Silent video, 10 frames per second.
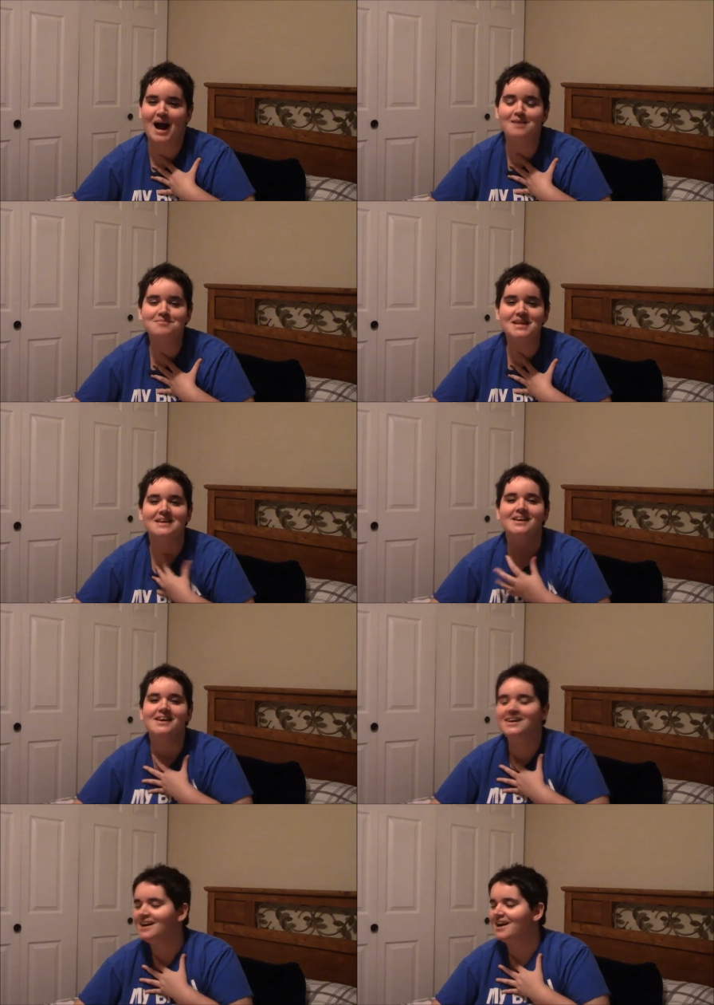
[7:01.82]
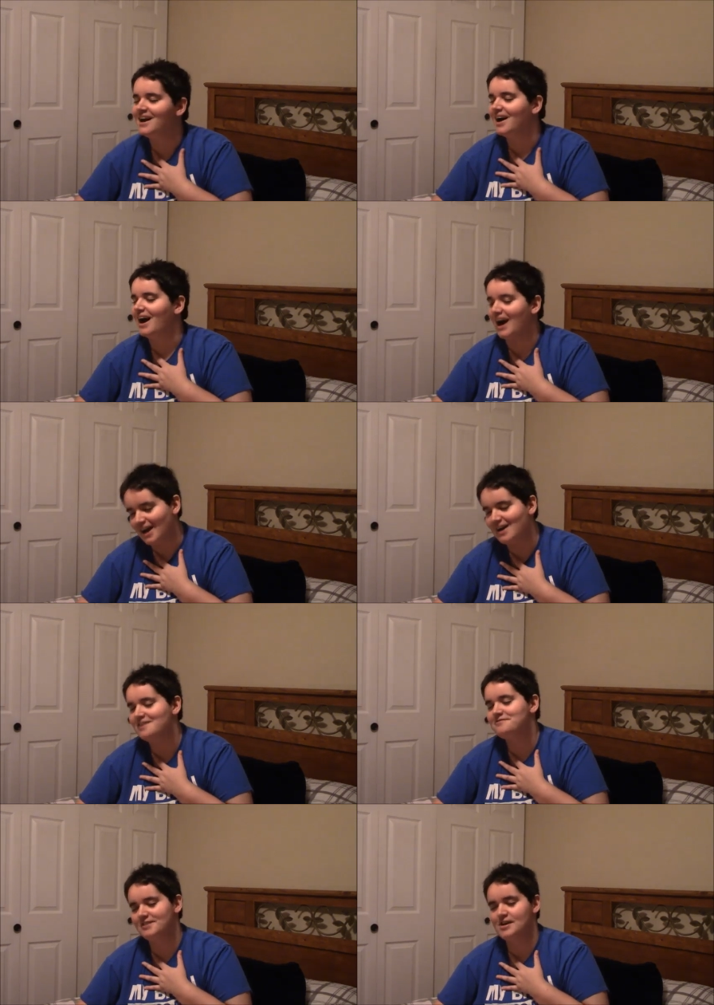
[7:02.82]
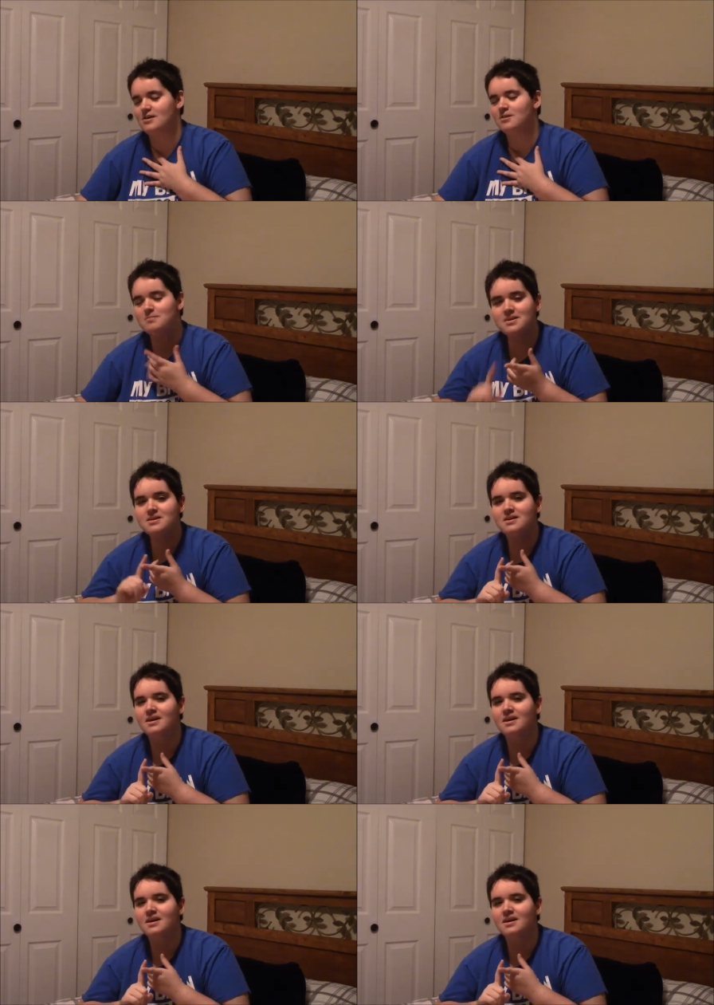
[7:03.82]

I'm the... I film,